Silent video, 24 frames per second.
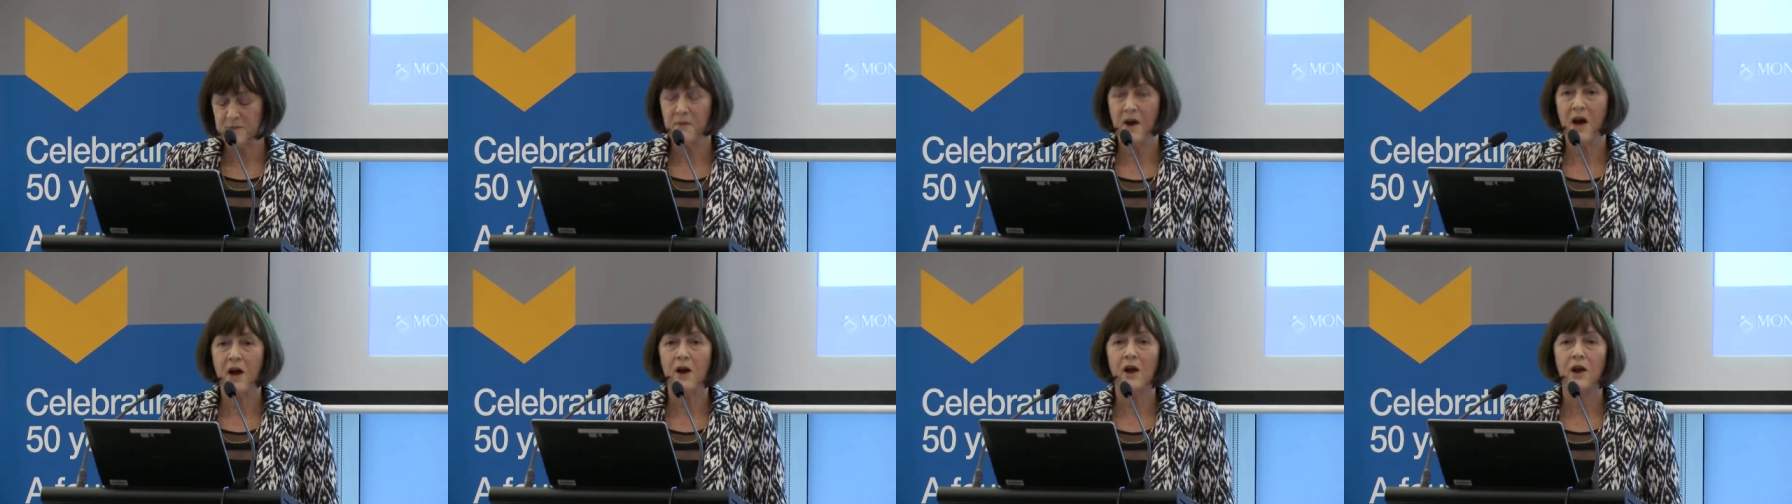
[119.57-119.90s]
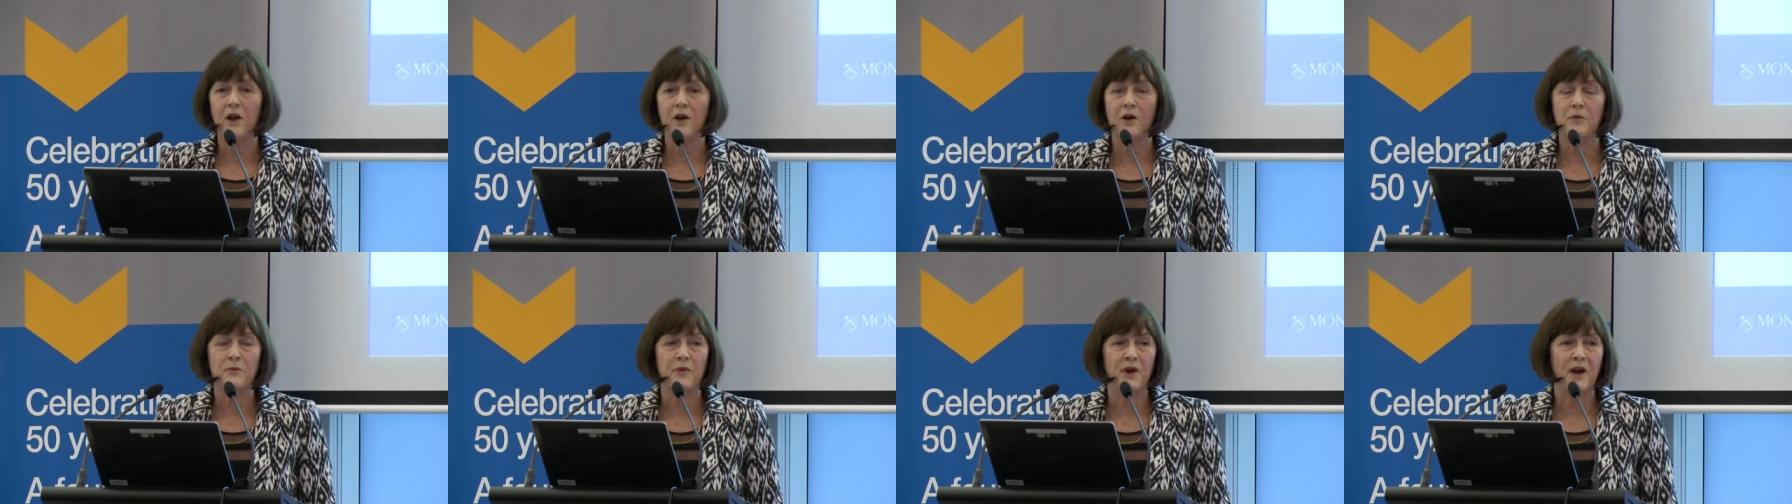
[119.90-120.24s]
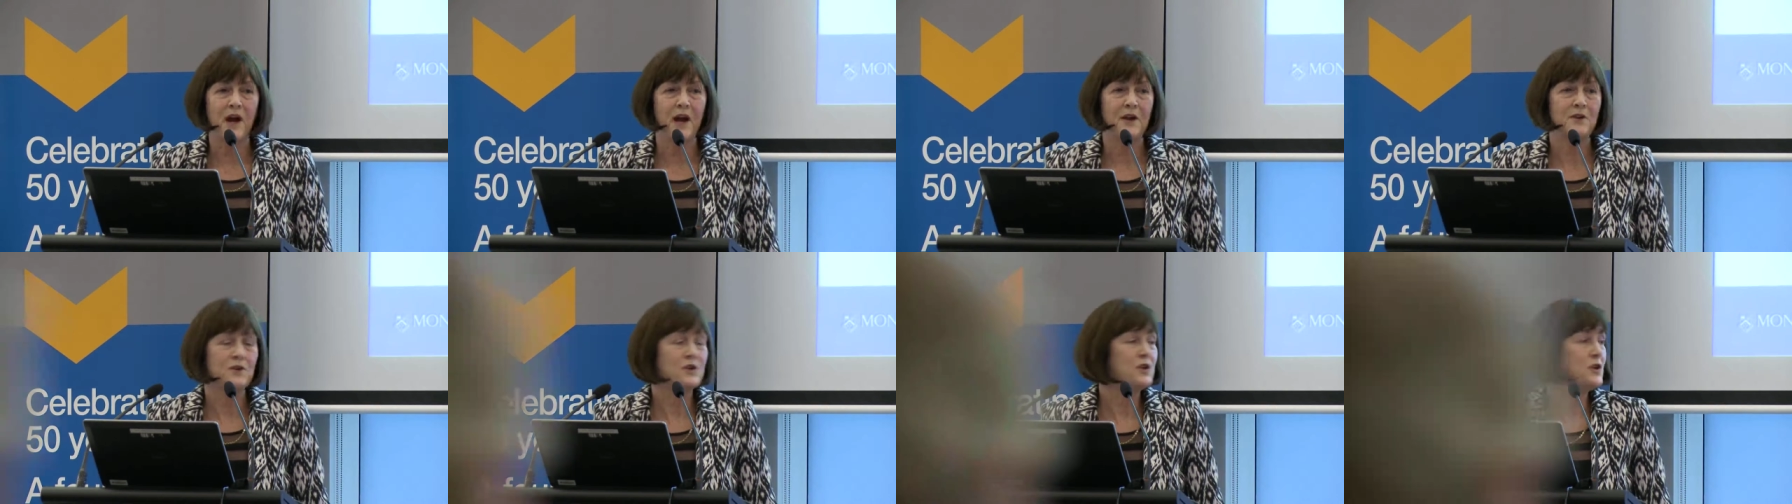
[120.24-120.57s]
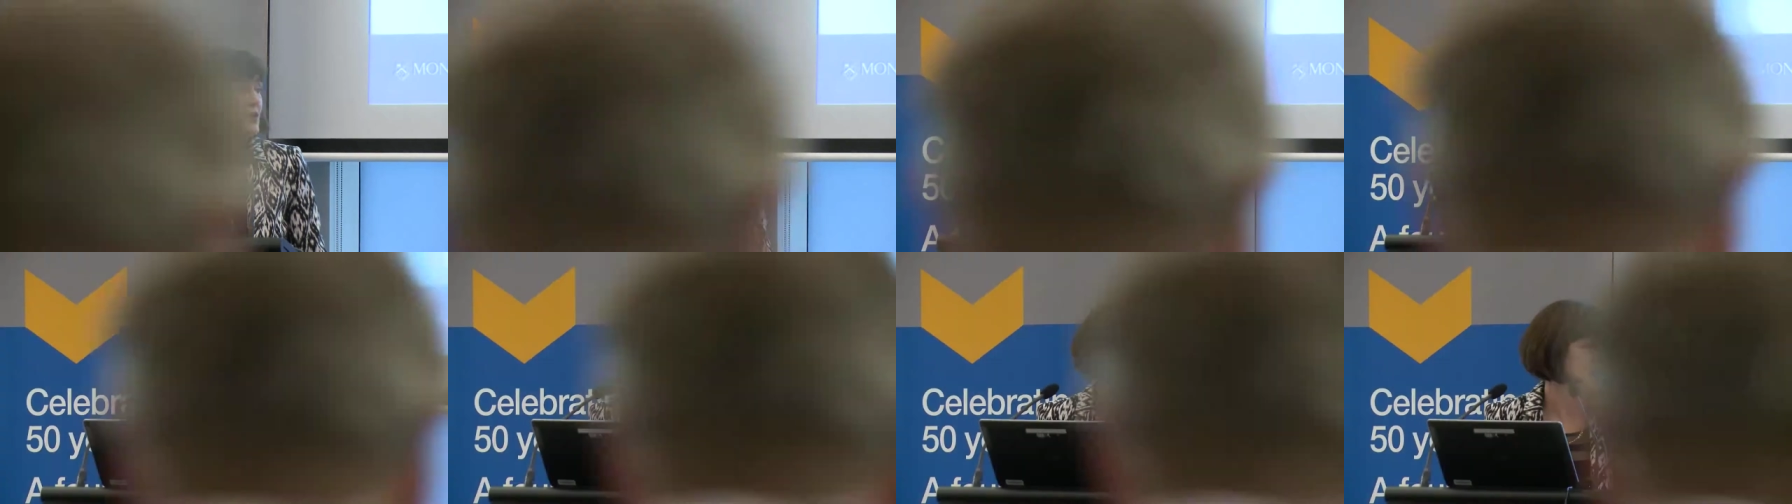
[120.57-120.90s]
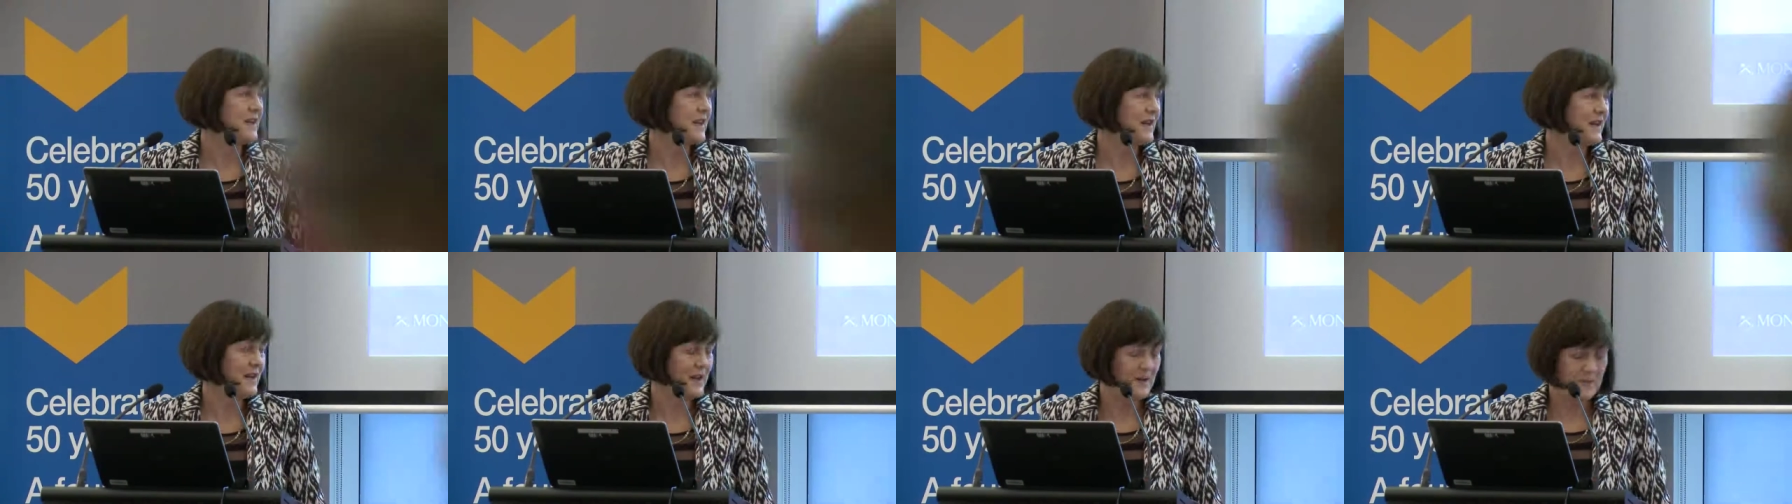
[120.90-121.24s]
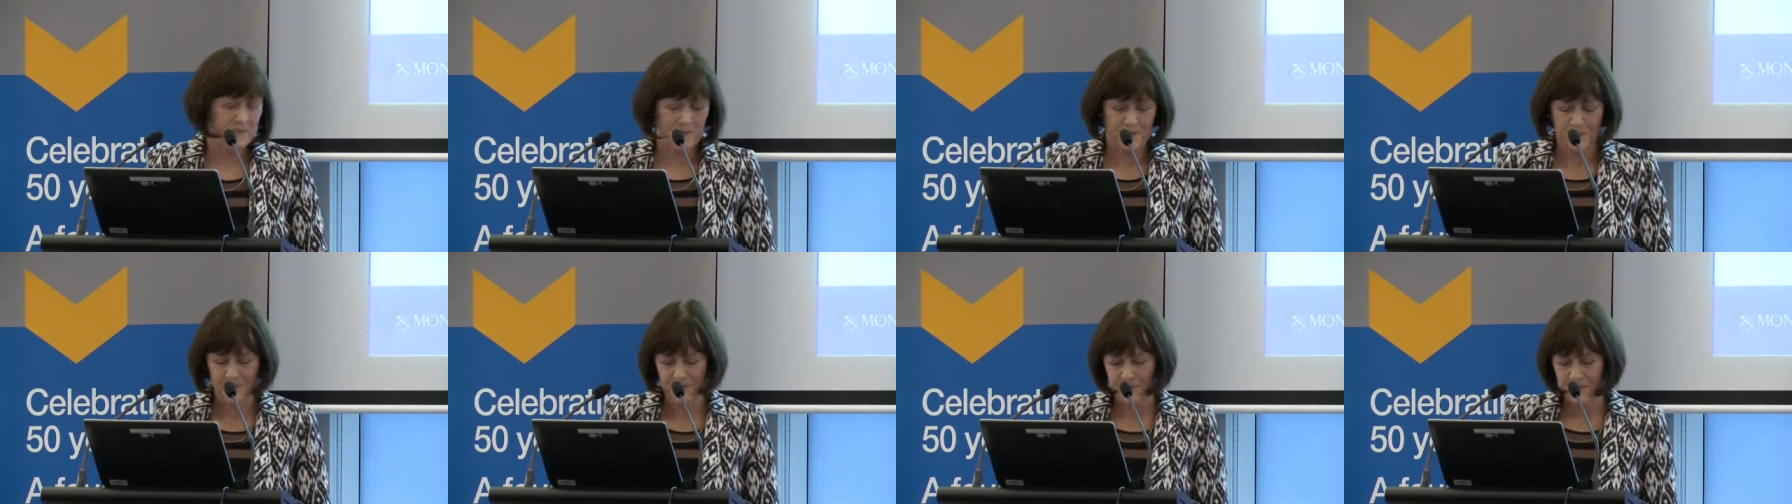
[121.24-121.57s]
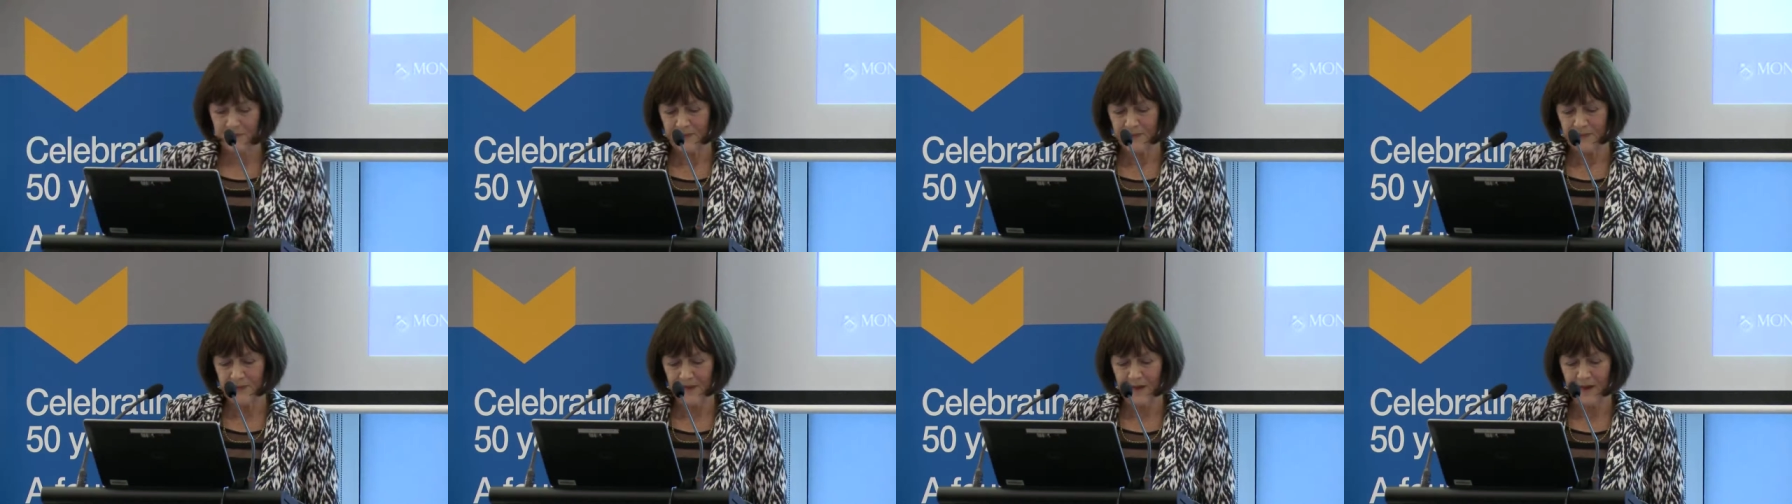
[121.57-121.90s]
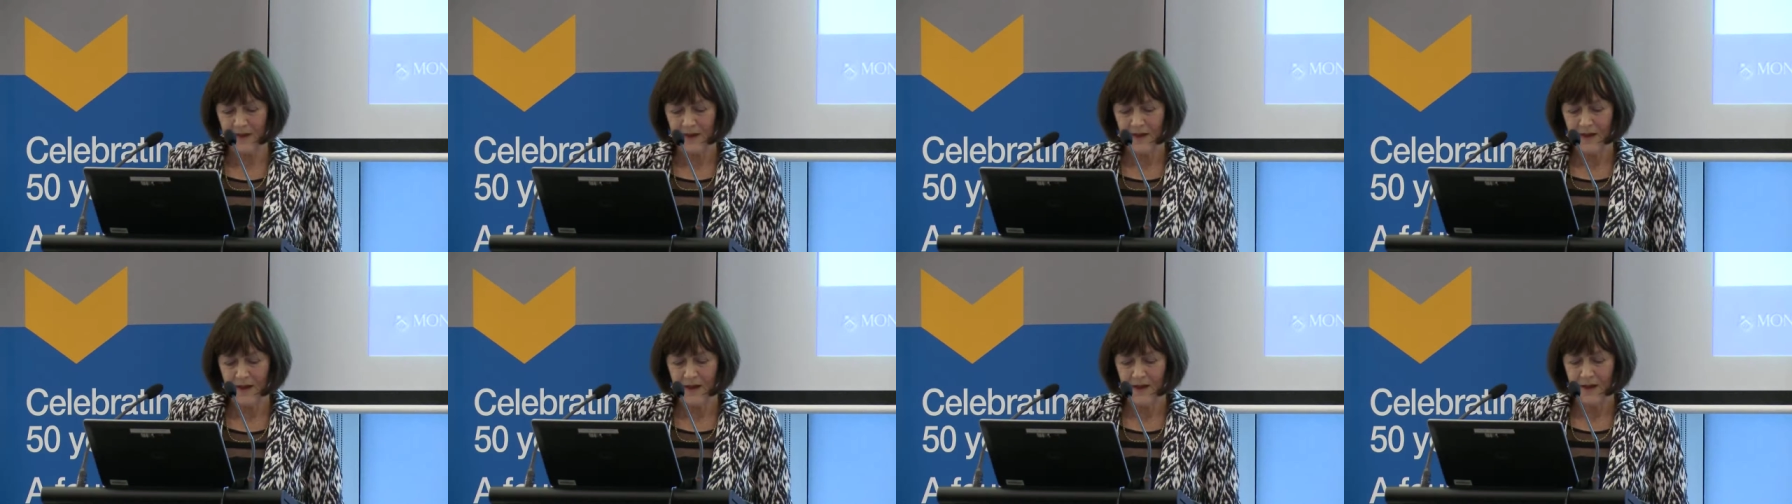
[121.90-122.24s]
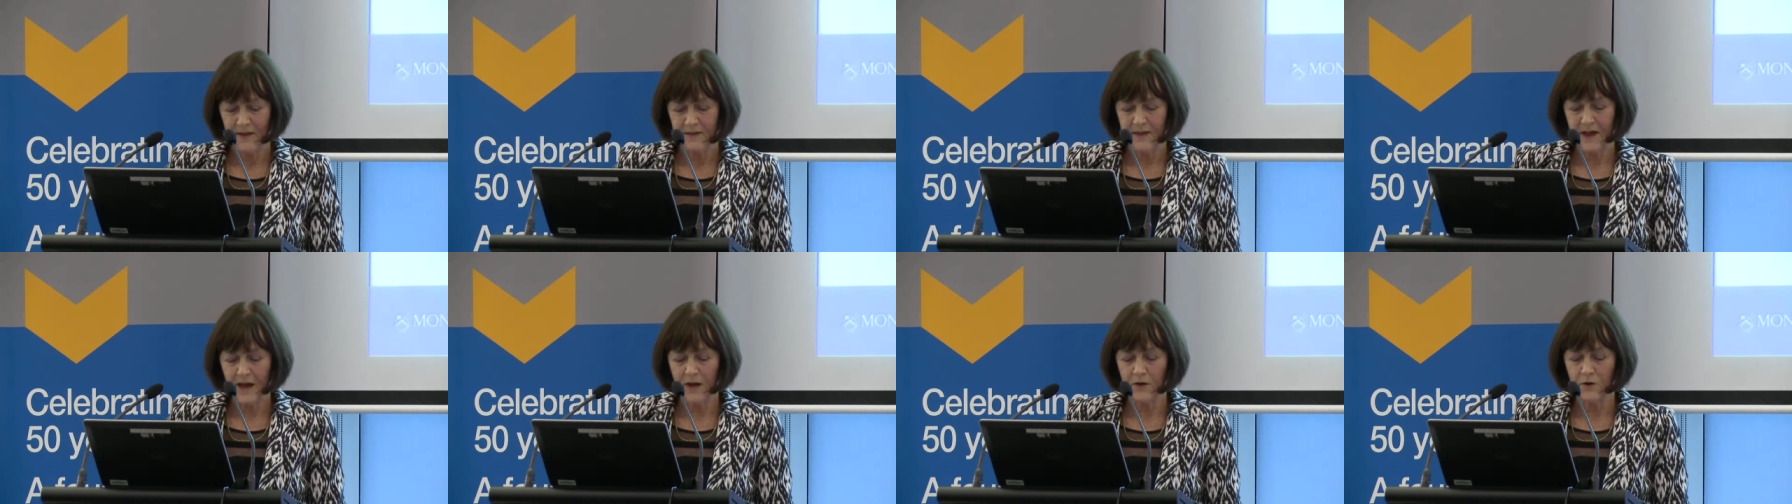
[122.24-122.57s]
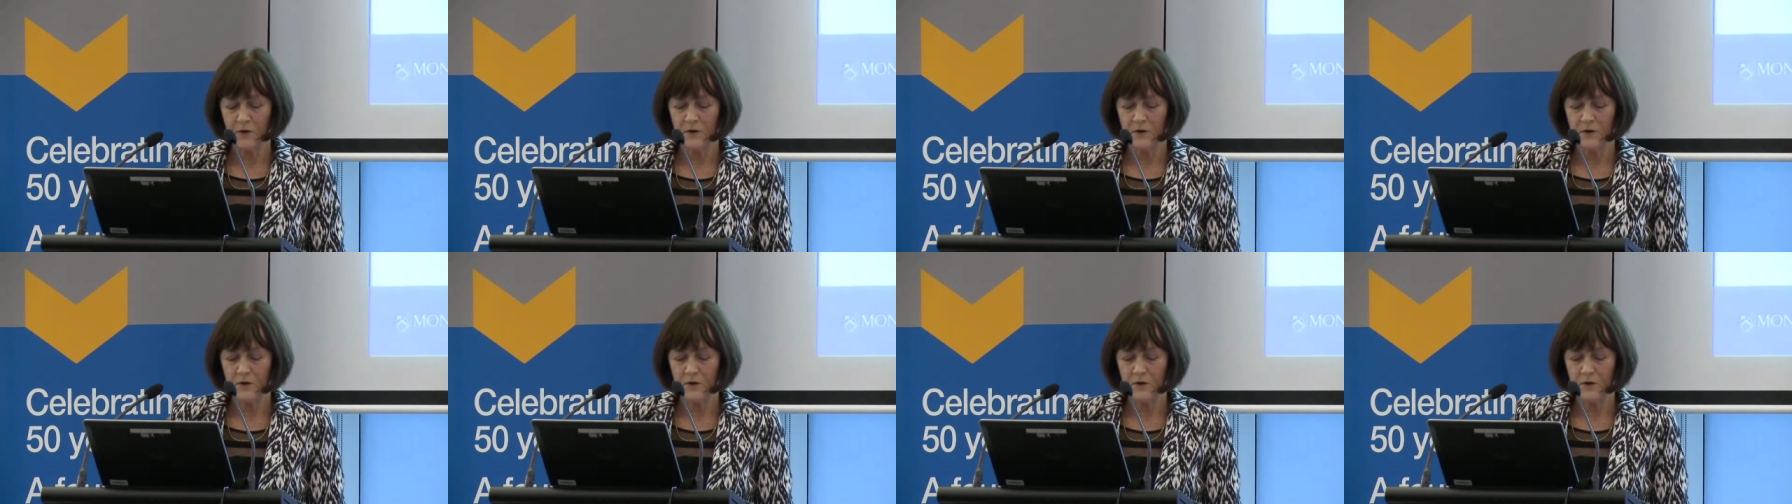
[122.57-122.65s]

Michael O'Bryan, QC. They'll